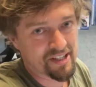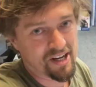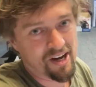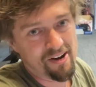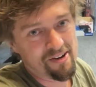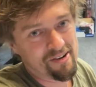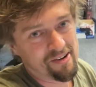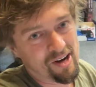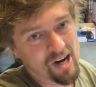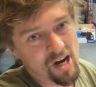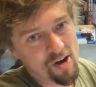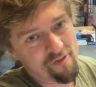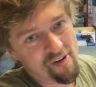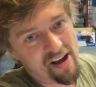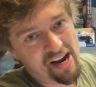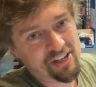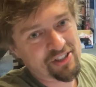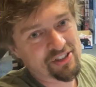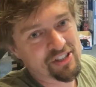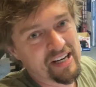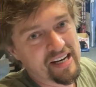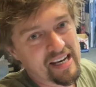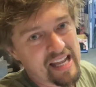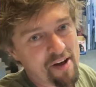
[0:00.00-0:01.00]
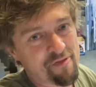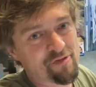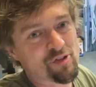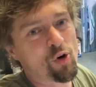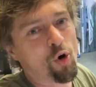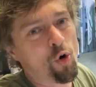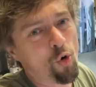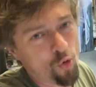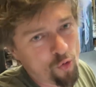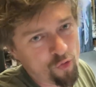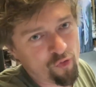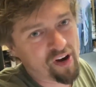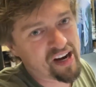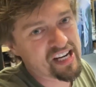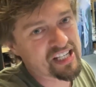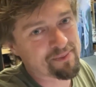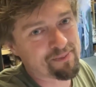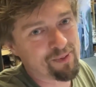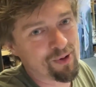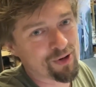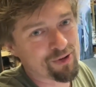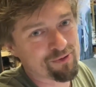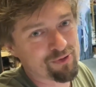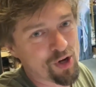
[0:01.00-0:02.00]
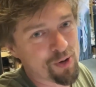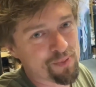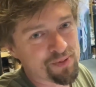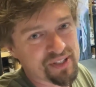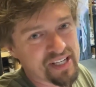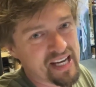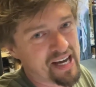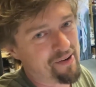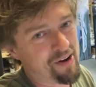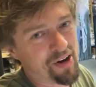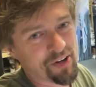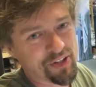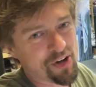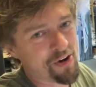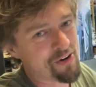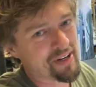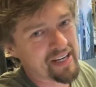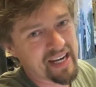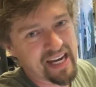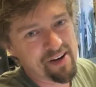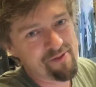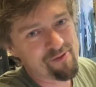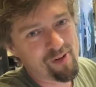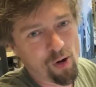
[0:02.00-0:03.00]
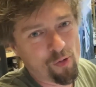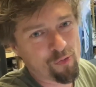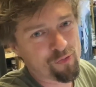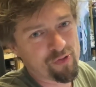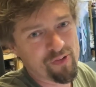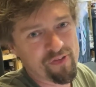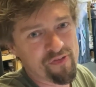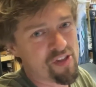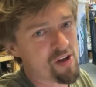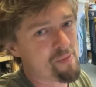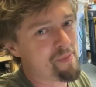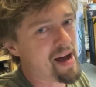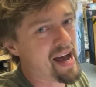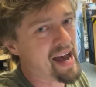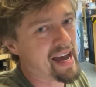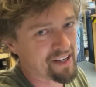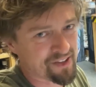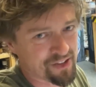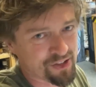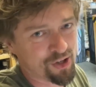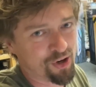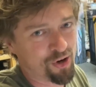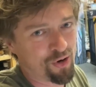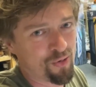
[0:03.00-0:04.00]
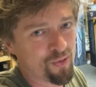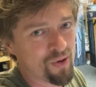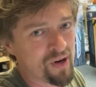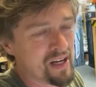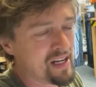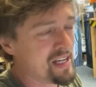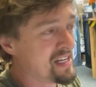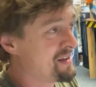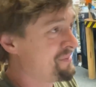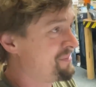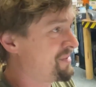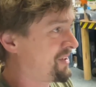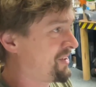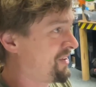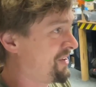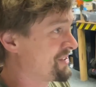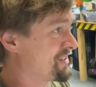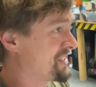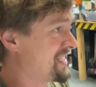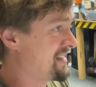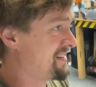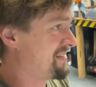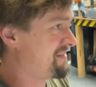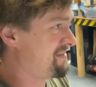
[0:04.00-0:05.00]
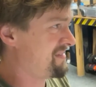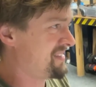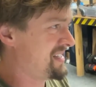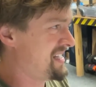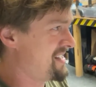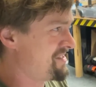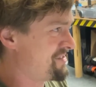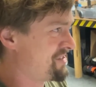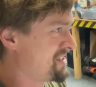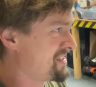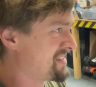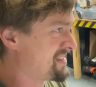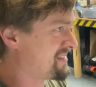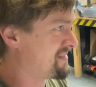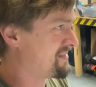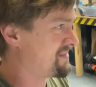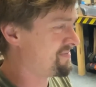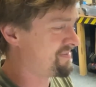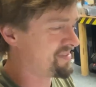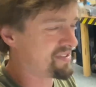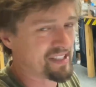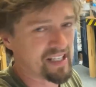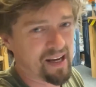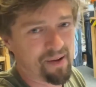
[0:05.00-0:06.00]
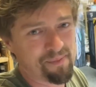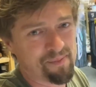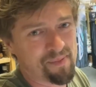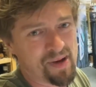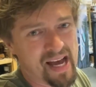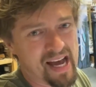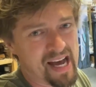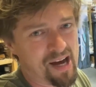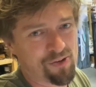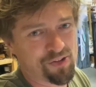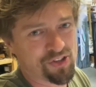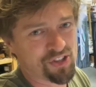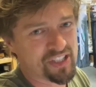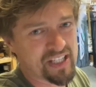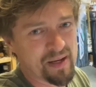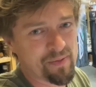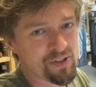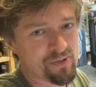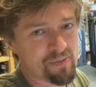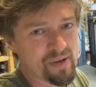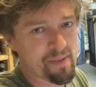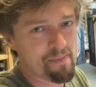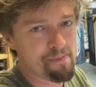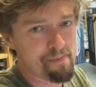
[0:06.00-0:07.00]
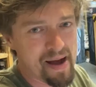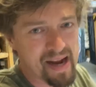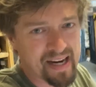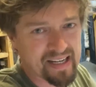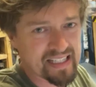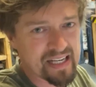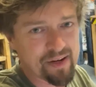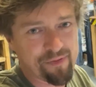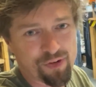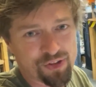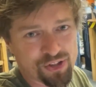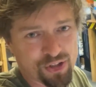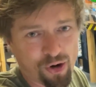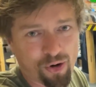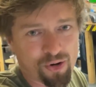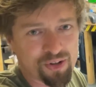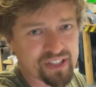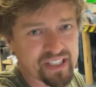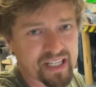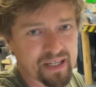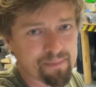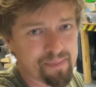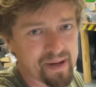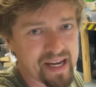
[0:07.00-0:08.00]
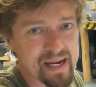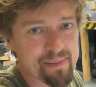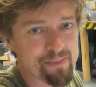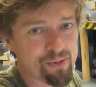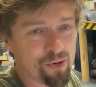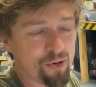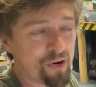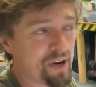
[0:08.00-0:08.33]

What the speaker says: I've actually left all Facebook groups now. I don't get involved with them at all, because it just somehow just seems to be a magnet for toxic people.